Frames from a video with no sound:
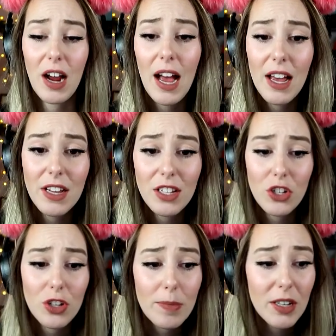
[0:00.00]
trials and
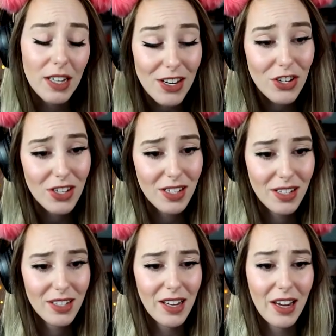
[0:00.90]

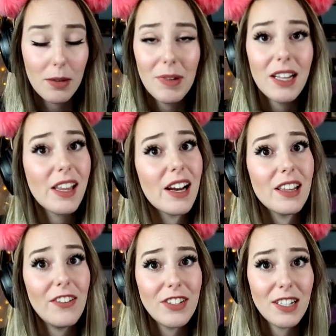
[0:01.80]
tribulations. I admitted that I
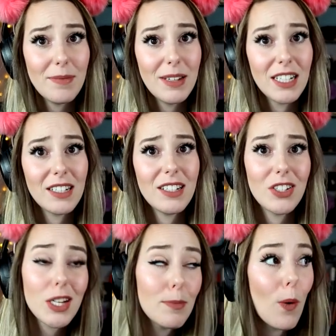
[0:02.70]
loved him and it
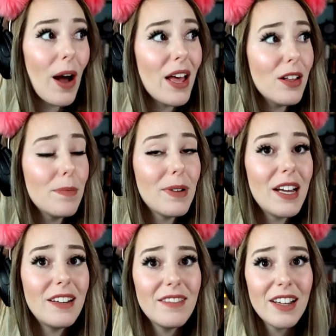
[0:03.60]
took him a while,
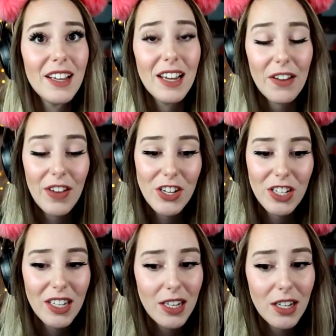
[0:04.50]
but
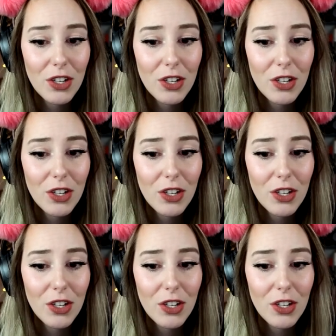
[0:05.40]
eventually he